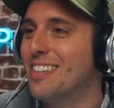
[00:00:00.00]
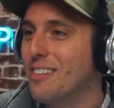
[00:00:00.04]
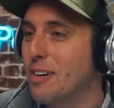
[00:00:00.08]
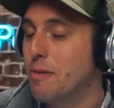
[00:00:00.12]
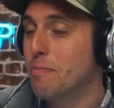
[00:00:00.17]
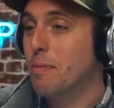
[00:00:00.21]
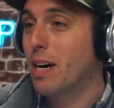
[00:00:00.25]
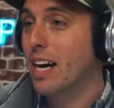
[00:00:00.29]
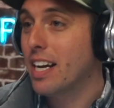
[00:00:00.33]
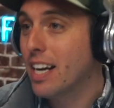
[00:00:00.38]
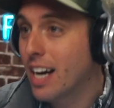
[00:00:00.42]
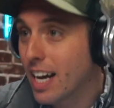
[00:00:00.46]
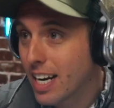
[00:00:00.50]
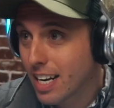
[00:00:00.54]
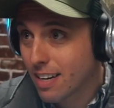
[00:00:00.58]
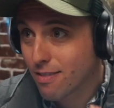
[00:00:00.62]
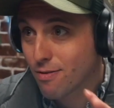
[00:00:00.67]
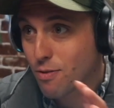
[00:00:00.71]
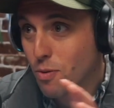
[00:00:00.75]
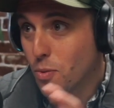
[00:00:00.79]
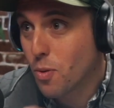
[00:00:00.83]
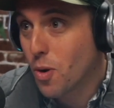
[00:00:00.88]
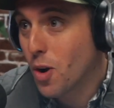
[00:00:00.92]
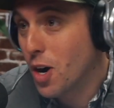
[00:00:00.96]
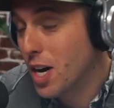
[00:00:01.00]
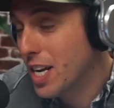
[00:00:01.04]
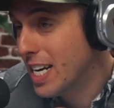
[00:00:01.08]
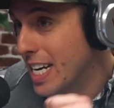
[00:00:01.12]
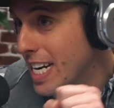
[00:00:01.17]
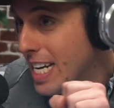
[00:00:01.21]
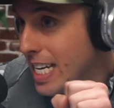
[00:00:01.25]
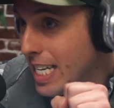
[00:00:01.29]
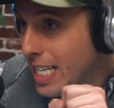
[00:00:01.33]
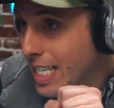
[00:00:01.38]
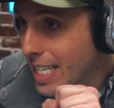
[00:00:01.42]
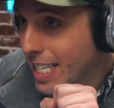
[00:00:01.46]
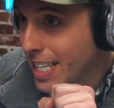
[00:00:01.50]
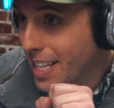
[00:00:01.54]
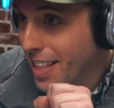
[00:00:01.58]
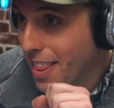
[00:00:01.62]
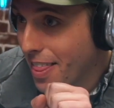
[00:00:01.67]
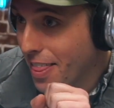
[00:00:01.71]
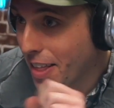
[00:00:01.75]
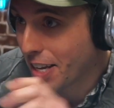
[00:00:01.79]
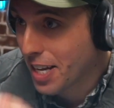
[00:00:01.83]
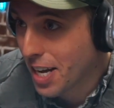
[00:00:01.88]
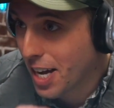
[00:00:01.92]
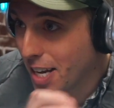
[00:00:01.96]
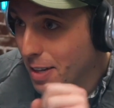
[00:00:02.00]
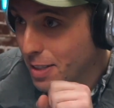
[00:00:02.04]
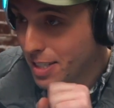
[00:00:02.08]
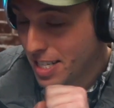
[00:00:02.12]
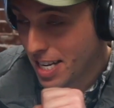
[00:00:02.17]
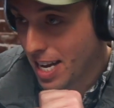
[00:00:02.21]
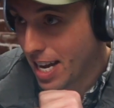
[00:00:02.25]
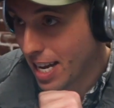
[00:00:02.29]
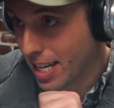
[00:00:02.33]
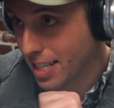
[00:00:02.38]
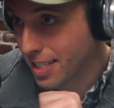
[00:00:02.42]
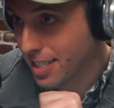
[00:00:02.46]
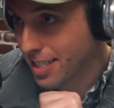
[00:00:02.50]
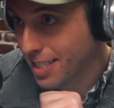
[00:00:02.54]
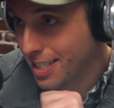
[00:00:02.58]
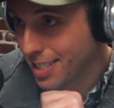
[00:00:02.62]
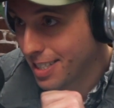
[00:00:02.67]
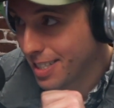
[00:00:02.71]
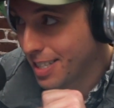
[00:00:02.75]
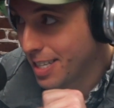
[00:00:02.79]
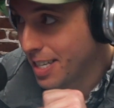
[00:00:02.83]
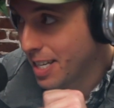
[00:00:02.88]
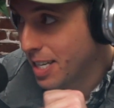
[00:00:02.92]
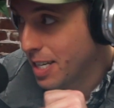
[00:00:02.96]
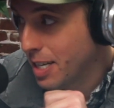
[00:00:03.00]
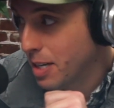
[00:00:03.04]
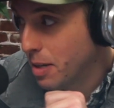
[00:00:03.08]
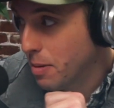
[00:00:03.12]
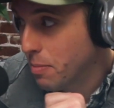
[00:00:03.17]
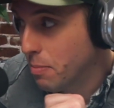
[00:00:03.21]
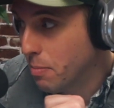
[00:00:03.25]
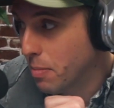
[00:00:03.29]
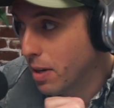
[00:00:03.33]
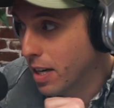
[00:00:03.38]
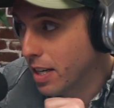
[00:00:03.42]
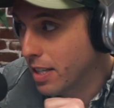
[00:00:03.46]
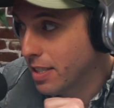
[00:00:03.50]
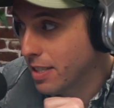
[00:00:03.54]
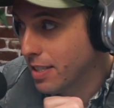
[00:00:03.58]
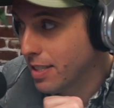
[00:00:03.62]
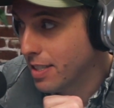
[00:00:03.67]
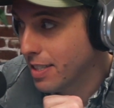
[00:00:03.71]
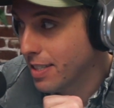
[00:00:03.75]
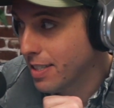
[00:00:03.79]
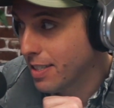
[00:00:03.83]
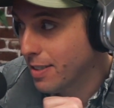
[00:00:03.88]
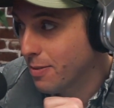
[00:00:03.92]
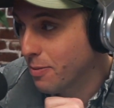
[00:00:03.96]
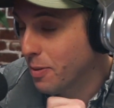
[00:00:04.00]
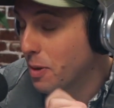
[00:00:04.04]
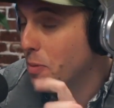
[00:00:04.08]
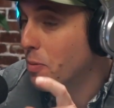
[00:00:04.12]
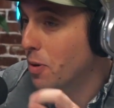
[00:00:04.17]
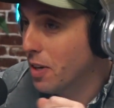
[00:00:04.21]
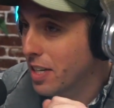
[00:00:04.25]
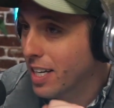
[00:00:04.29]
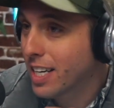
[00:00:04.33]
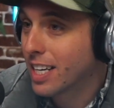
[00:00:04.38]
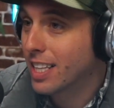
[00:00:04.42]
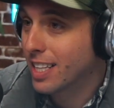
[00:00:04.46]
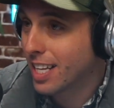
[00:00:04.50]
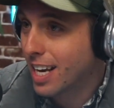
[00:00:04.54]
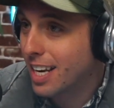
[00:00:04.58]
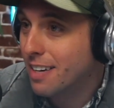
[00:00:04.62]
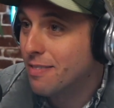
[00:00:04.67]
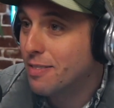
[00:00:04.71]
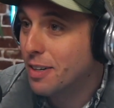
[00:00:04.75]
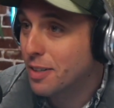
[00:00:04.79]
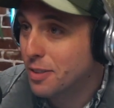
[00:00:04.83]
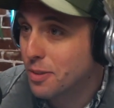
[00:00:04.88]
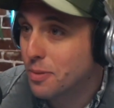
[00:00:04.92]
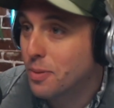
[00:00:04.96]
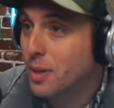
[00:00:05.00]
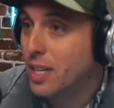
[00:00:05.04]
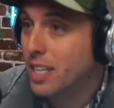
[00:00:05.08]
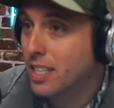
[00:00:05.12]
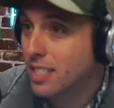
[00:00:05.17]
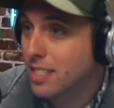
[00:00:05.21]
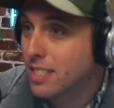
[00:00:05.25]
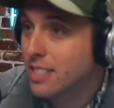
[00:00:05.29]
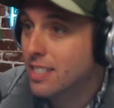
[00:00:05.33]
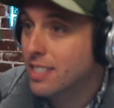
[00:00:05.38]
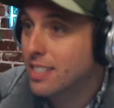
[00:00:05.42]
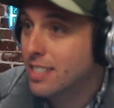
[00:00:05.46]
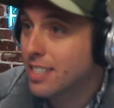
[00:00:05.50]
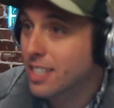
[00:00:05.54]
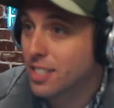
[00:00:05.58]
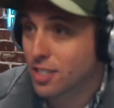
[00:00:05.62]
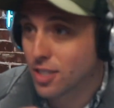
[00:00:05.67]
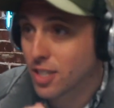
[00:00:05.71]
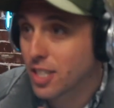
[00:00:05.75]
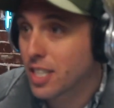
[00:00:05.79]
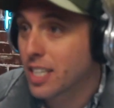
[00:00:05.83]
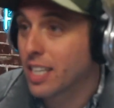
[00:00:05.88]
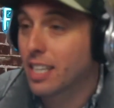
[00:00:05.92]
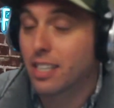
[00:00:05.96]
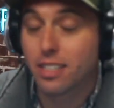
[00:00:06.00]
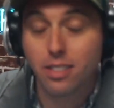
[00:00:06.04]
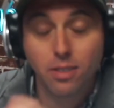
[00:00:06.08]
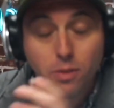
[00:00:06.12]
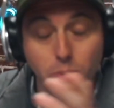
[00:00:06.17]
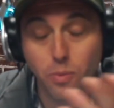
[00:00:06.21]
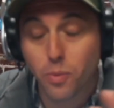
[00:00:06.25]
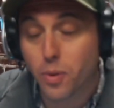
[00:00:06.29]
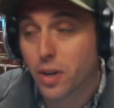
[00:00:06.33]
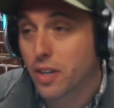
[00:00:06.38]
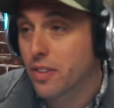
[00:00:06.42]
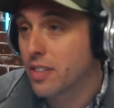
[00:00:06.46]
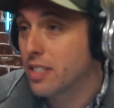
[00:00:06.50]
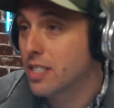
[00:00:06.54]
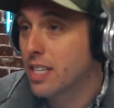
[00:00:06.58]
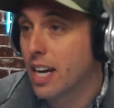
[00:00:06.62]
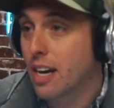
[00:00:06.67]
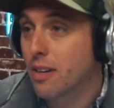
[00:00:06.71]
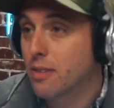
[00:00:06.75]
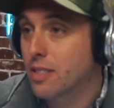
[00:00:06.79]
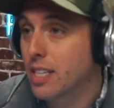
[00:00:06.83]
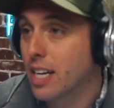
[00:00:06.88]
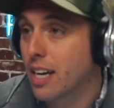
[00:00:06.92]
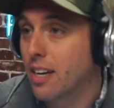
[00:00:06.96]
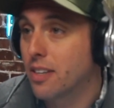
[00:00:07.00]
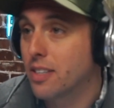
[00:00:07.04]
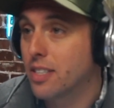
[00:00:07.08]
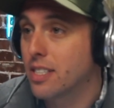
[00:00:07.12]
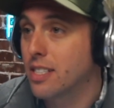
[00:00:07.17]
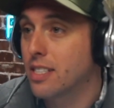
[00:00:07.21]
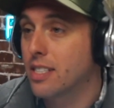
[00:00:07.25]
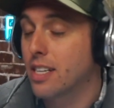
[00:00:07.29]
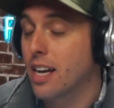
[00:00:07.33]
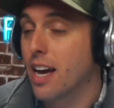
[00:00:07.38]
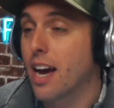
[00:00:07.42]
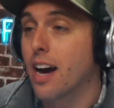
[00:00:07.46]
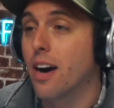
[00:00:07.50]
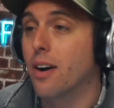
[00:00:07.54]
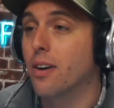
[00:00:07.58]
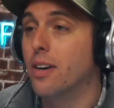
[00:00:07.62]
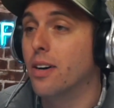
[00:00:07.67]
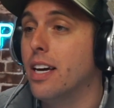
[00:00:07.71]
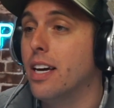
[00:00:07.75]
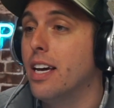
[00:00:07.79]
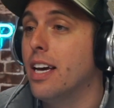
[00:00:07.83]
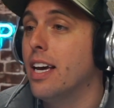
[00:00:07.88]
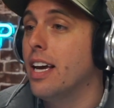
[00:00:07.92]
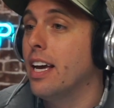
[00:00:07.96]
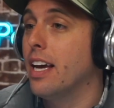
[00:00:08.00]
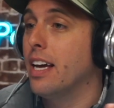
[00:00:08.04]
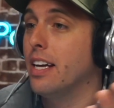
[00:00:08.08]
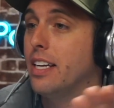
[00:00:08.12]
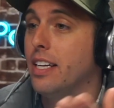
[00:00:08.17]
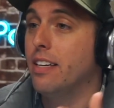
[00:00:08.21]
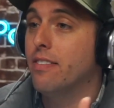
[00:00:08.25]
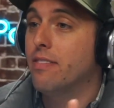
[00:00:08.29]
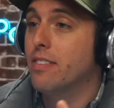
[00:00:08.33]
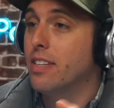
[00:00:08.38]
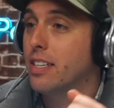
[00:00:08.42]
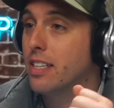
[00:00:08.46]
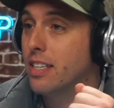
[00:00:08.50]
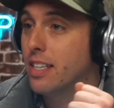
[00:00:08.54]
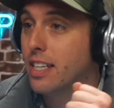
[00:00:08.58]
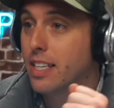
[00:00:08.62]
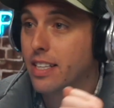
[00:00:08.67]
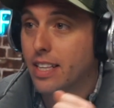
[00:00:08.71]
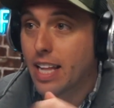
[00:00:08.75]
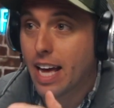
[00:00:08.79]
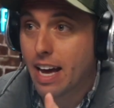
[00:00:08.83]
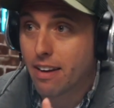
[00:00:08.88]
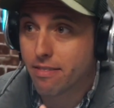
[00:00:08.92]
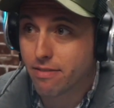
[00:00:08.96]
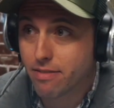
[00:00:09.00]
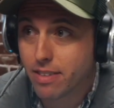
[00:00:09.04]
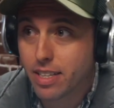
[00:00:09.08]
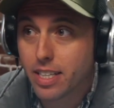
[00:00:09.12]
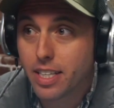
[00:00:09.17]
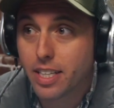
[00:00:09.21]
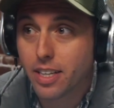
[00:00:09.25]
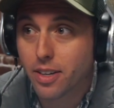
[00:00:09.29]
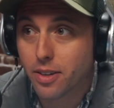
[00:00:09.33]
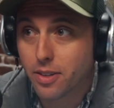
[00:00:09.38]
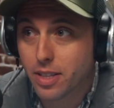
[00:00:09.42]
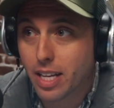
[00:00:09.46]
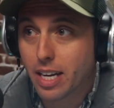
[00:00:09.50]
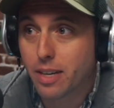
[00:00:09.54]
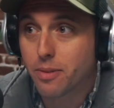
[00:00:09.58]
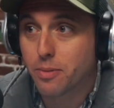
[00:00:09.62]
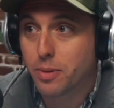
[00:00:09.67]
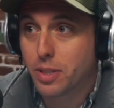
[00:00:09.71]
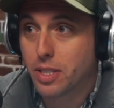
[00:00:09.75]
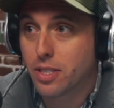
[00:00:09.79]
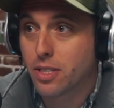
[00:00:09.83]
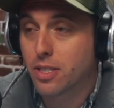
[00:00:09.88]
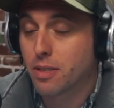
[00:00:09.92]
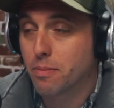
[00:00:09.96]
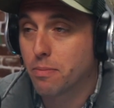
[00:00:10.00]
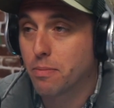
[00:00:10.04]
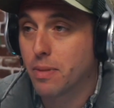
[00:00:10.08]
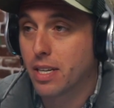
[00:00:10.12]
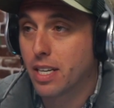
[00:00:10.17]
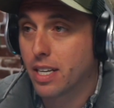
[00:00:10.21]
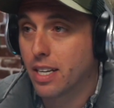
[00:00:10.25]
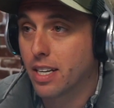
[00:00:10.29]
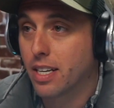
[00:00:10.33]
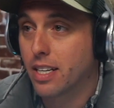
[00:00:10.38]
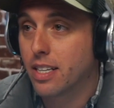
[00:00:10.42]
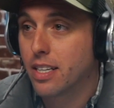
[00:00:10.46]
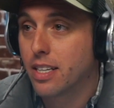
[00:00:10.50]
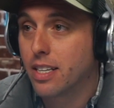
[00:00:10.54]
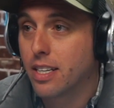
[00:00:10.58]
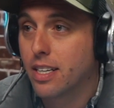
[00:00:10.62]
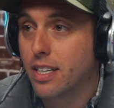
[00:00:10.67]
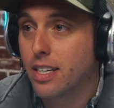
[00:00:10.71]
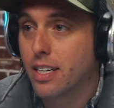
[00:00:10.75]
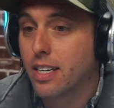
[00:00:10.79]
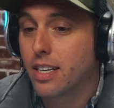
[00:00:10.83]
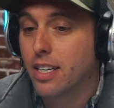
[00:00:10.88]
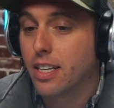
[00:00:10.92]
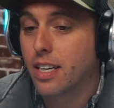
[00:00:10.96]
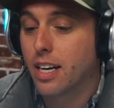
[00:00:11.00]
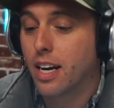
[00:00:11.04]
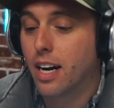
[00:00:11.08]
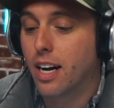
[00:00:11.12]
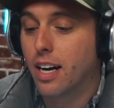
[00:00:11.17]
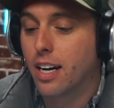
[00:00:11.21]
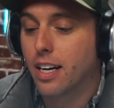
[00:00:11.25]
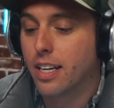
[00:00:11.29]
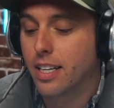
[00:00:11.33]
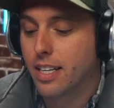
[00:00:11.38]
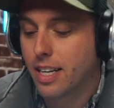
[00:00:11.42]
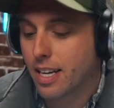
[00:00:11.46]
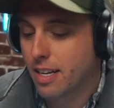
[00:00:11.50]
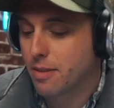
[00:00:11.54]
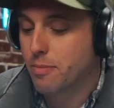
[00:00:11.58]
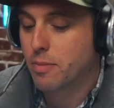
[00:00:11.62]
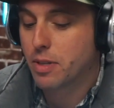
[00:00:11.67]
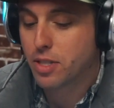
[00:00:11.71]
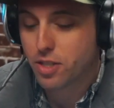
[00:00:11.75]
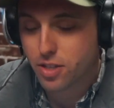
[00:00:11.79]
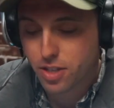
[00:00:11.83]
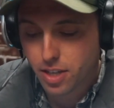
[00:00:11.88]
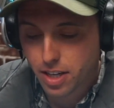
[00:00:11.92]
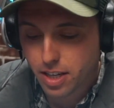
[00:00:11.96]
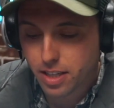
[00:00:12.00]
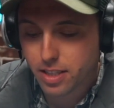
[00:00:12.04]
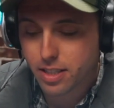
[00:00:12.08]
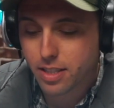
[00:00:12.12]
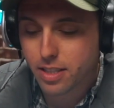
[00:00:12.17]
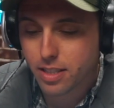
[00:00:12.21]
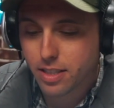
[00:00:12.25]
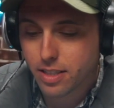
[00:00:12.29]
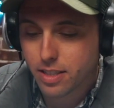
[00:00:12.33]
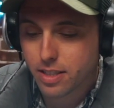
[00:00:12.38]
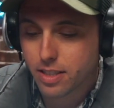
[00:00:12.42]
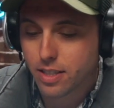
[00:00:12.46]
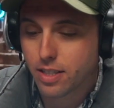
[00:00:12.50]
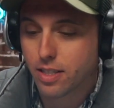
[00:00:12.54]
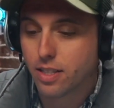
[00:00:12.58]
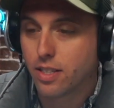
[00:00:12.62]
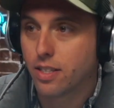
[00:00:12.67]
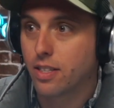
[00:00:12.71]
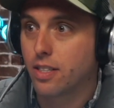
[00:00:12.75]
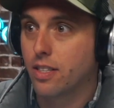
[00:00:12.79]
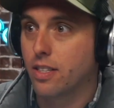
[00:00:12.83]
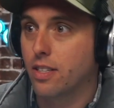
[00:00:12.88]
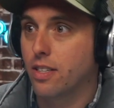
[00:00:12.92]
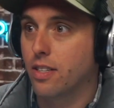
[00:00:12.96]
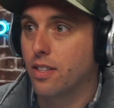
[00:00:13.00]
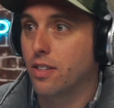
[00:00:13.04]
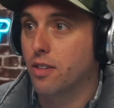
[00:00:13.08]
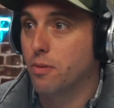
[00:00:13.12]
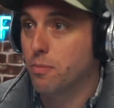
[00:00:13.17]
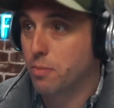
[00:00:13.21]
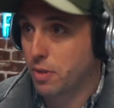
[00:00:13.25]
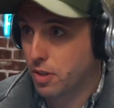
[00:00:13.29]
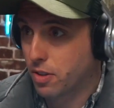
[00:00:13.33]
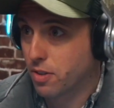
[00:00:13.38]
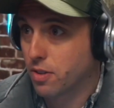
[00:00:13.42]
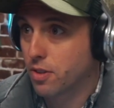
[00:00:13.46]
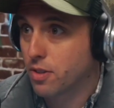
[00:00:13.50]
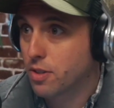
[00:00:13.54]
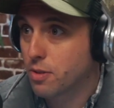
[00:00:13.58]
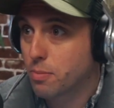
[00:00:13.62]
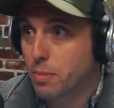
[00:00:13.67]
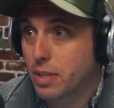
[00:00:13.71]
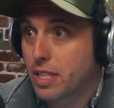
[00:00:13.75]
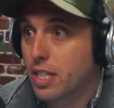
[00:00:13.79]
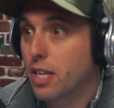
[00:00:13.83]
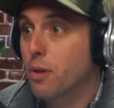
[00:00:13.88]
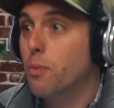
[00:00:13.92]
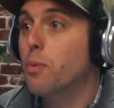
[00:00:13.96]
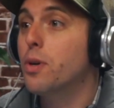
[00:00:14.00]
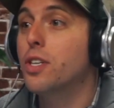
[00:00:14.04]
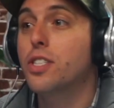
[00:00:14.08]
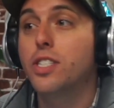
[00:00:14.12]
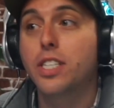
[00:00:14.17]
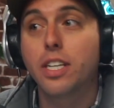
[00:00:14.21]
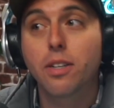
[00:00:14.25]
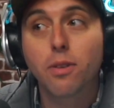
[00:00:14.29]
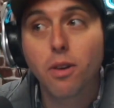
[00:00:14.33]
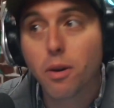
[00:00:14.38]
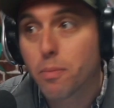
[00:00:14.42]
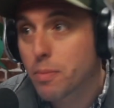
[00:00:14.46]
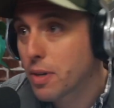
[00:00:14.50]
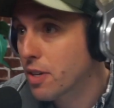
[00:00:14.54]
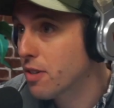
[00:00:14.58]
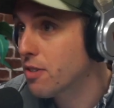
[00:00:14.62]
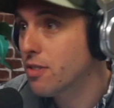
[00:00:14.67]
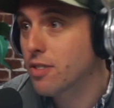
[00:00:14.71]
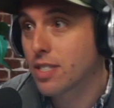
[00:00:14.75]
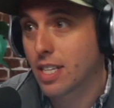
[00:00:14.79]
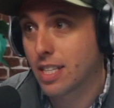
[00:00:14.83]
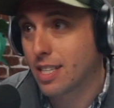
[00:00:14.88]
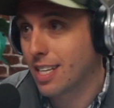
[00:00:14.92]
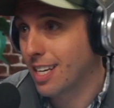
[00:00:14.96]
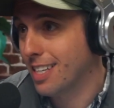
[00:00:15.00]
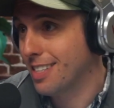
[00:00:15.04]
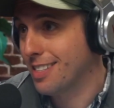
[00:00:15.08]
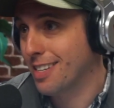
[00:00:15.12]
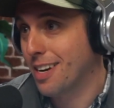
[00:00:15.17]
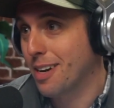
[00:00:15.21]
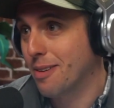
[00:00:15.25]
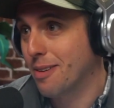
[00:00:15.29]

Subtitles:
might not have won the contest, but we won in a lot of other ways. Because look at where the downtown is now. And even in that video that we submitted, it had mentioned the murals, but there were 0 murals at that time.